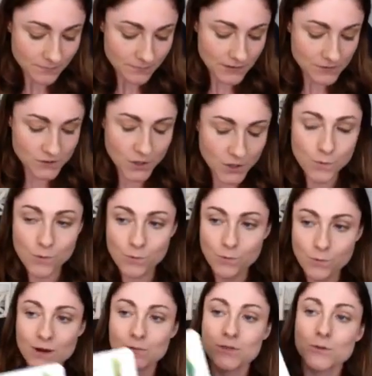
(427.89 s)
So
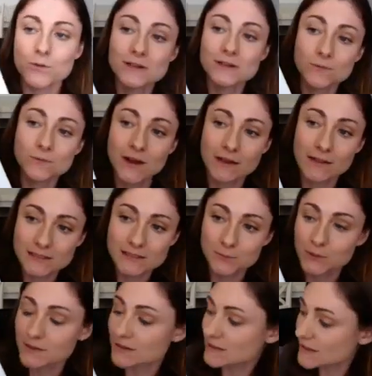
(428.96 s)
the reason why I like to
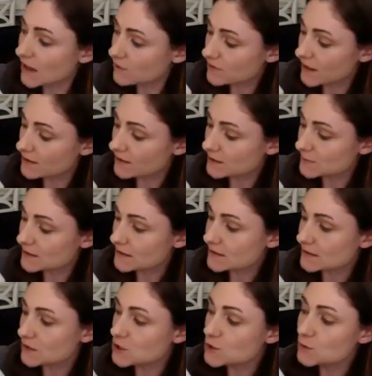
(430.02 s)
print this out then is
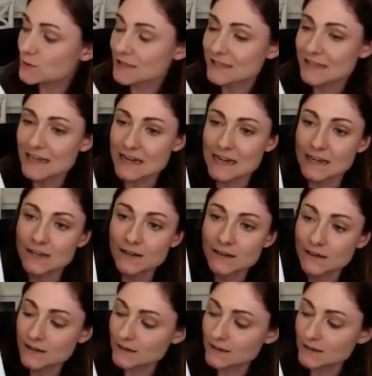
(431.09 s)
because you see,